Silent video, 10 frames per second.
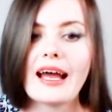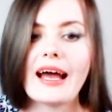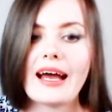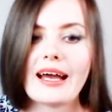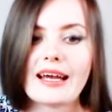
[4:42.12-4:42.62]

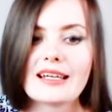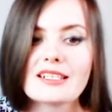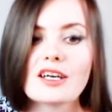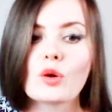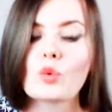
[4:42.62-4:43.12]
and
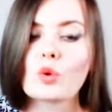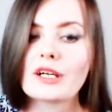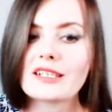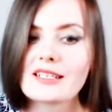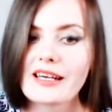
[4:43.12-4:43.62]

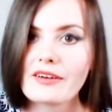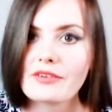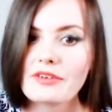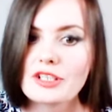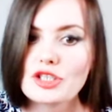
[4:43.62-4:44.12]
what does
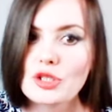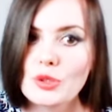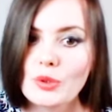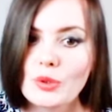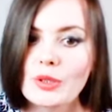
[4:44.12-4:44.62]
everyone
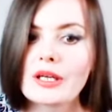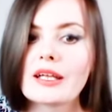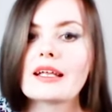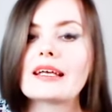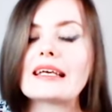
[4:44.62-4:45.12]
do?
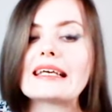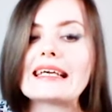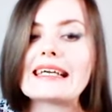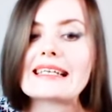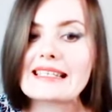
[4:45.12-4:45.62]

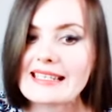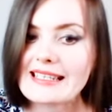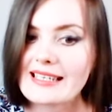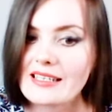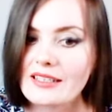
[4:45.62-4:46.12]

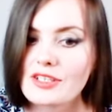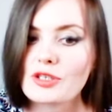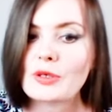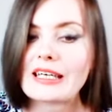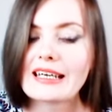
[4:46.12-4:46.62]
Eats.
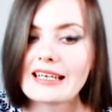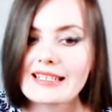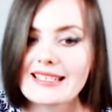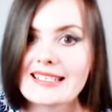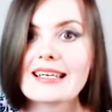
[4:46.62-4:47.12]
So
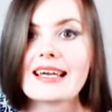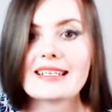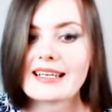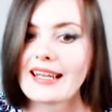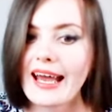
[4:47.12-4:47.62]
eats is
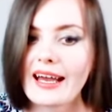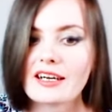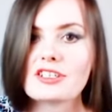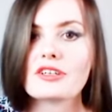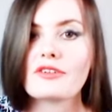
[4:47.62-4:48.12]
an
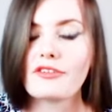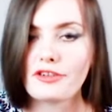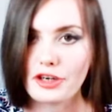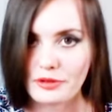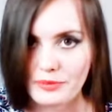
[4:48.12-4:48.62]
action
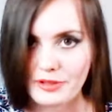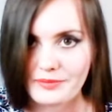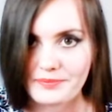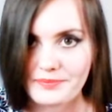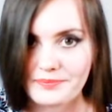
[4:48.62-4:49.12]
verb.
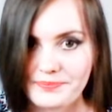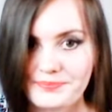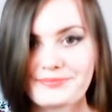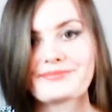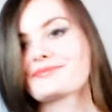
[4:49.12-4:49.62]

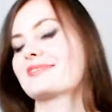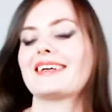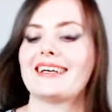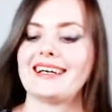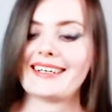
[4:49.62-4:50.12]

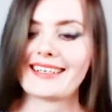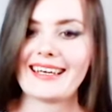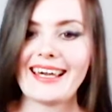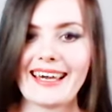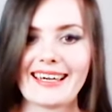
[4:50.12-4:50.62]

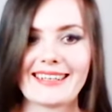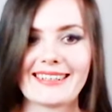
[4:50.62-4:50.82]
Okay.